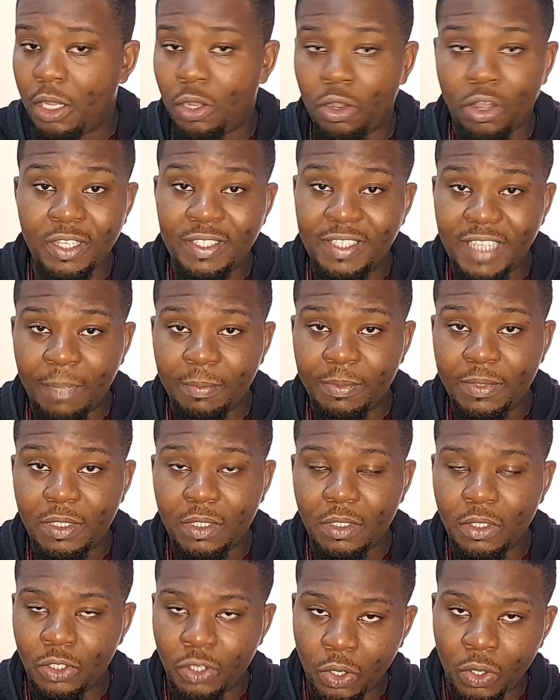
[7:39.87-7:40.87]
concept,
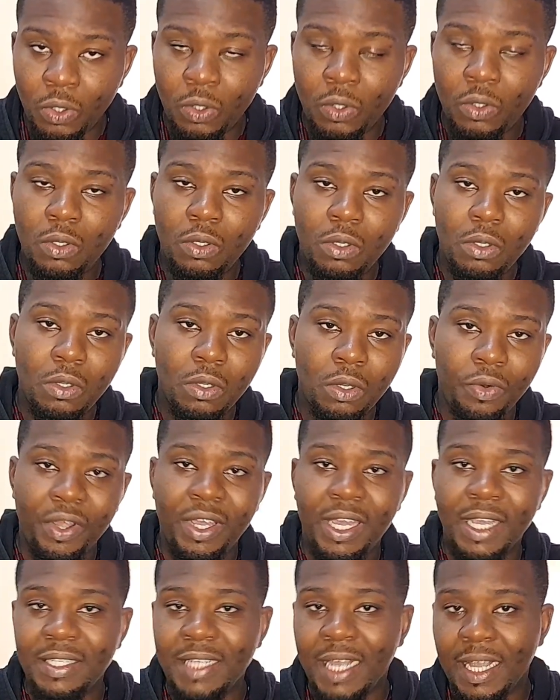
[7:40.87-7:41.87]
though
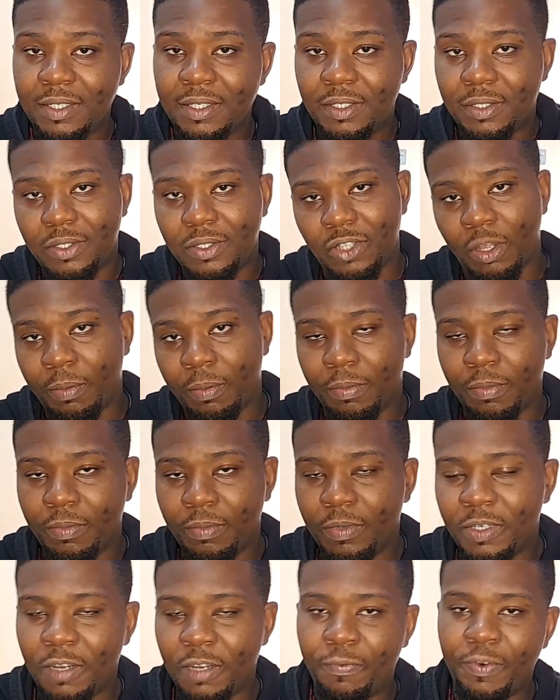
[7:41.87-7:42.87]
cricket has
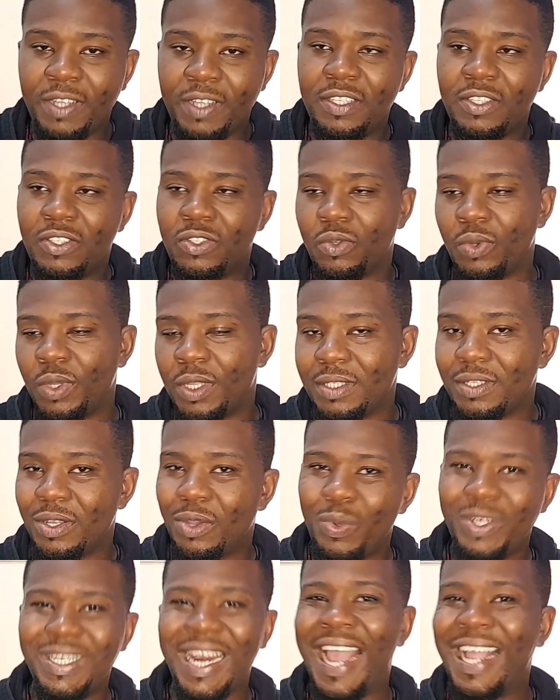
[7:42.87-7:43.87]
some differences to it,
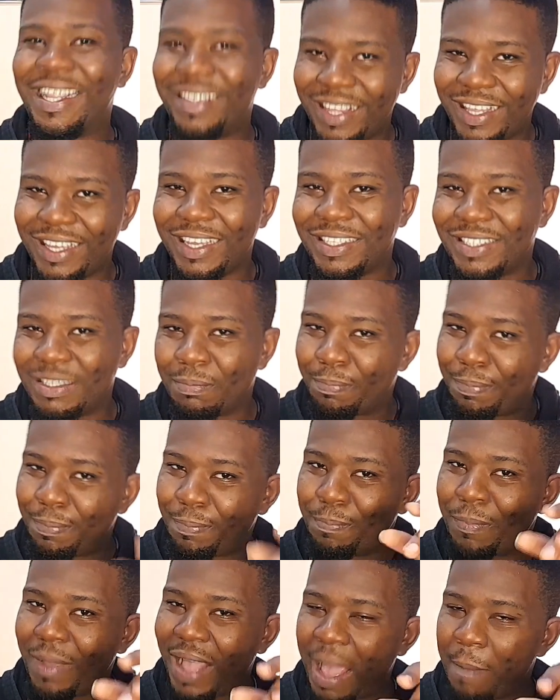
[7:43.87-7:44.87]
which I think is
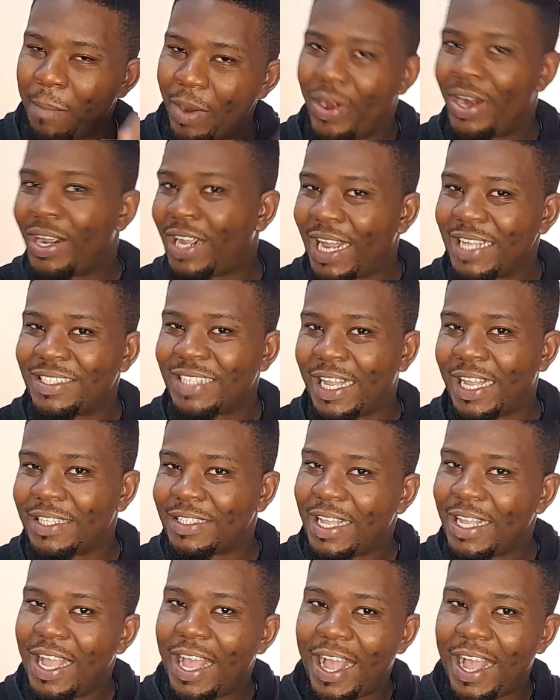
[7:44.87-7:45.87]
Americans
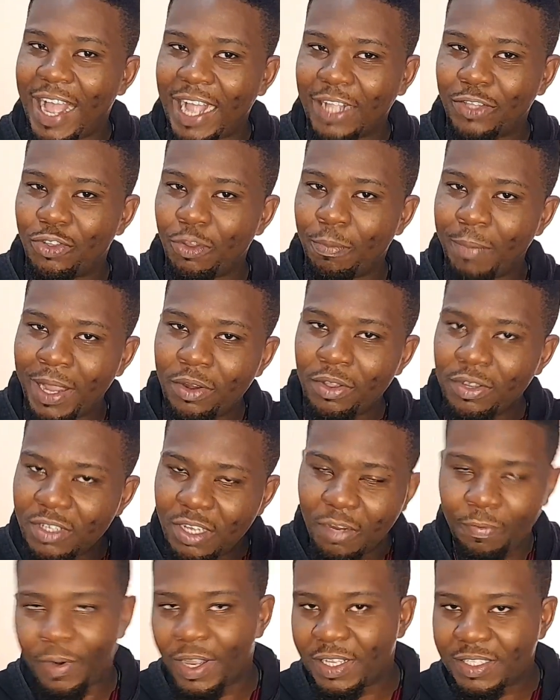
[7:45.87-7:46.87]
that had to make those
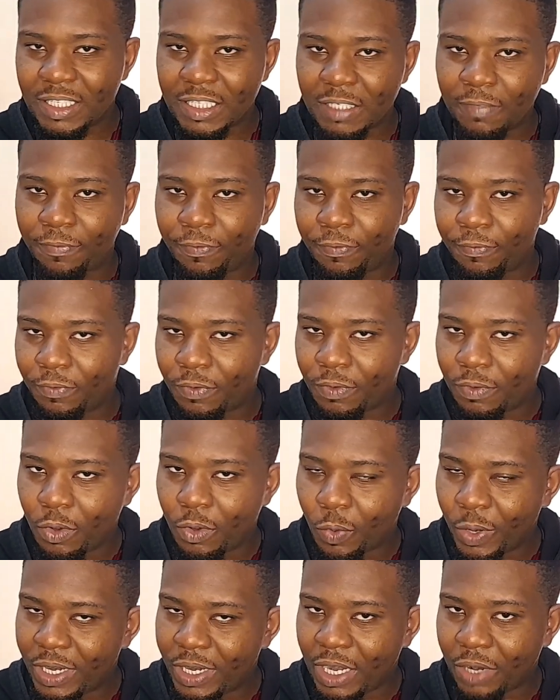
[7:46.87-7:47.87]
differences
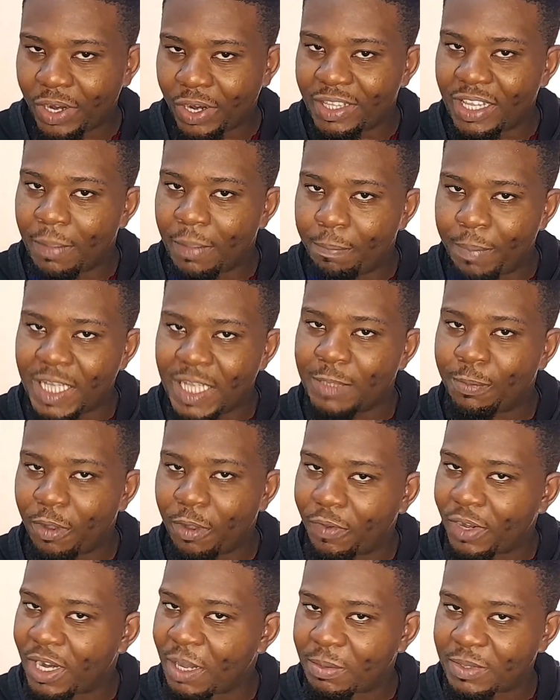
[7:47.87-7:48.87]
when they created
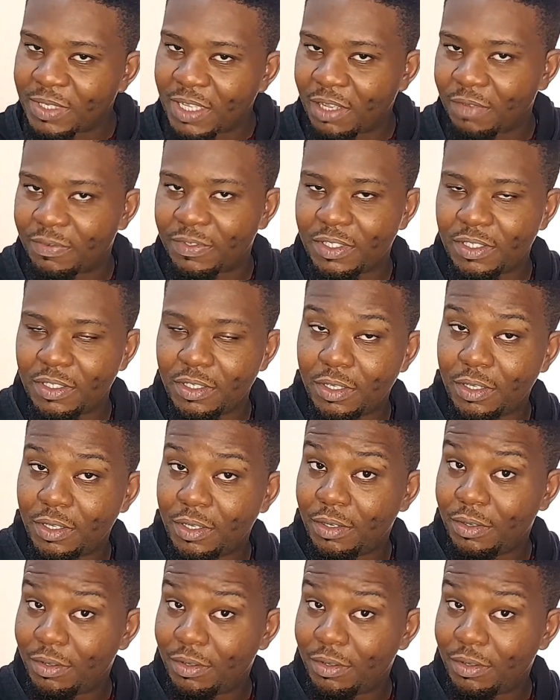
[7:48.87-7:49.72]
baseball for themselves.